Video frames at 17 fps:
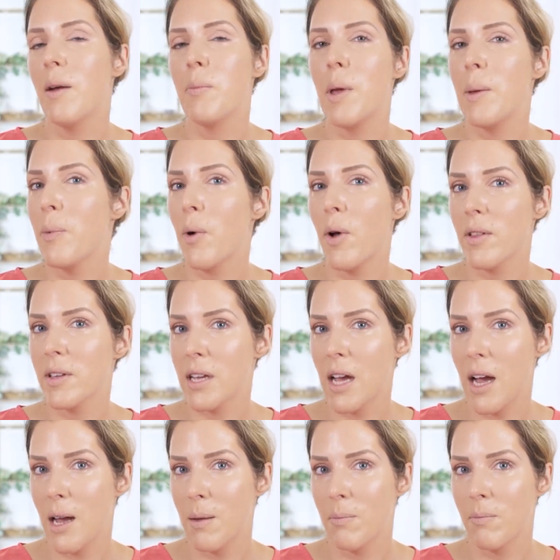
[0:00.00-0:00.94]
people all the
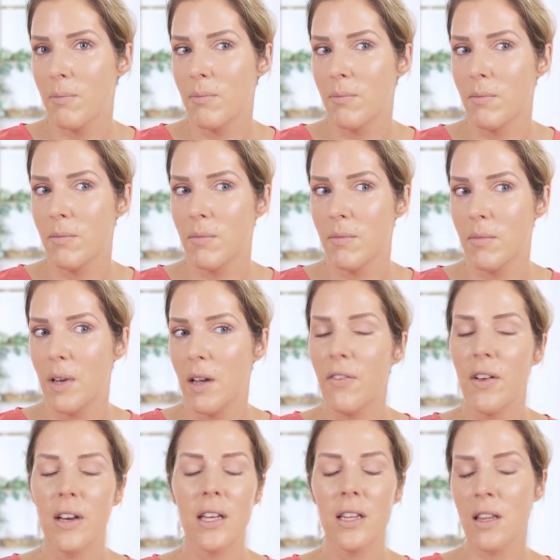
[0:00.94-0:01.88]
time
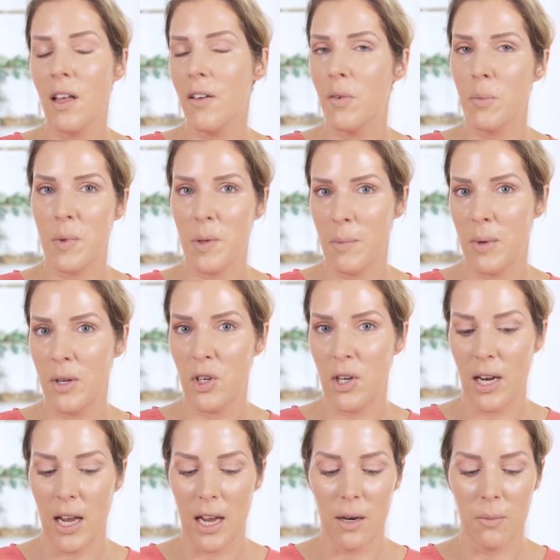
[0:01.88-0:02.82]
if I didn't love him so much,
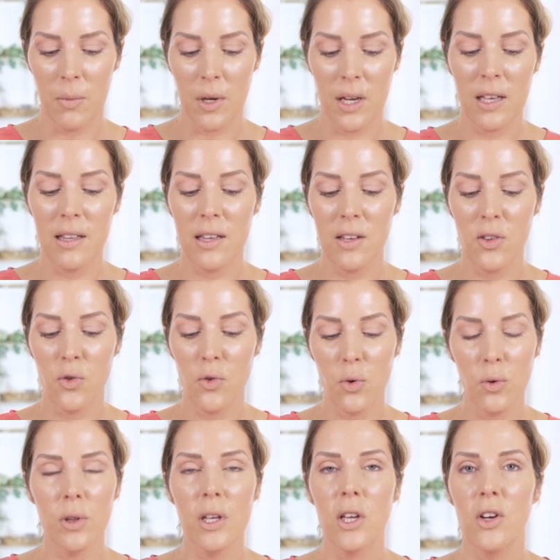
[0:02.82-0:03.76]
I'd hate him because he's
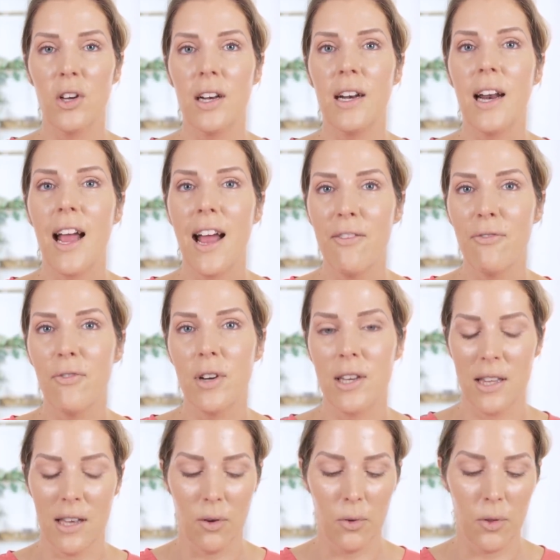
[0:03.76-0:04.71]
truly good at every
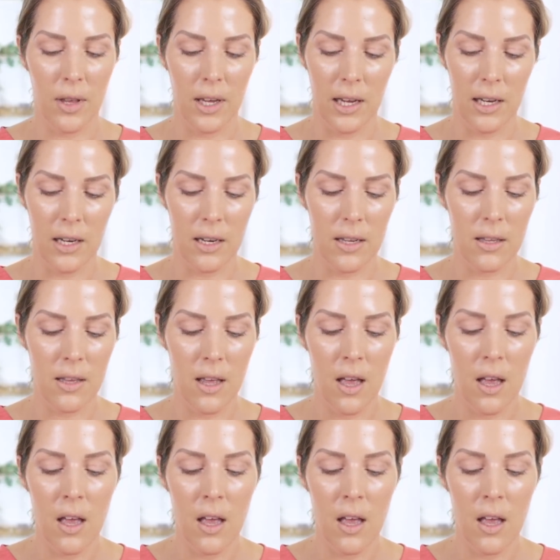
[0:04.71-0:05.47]
single thing he does.